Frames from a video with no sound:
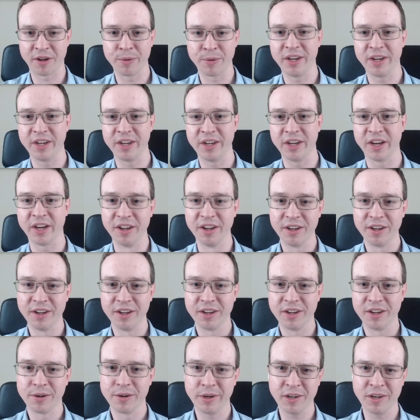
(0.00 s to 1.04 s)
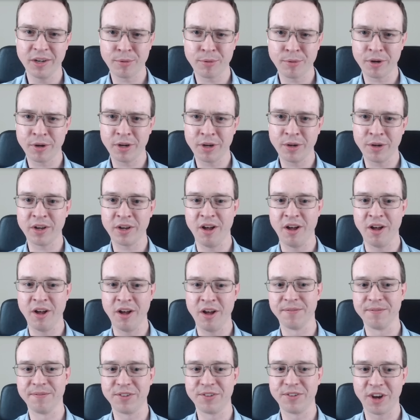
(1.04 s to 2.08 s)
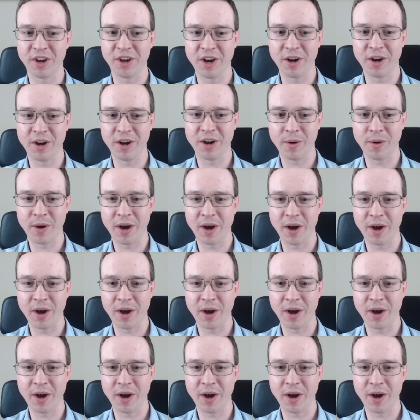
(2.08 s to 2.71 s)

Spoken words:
So if you haven't had a chance to go check some of those out,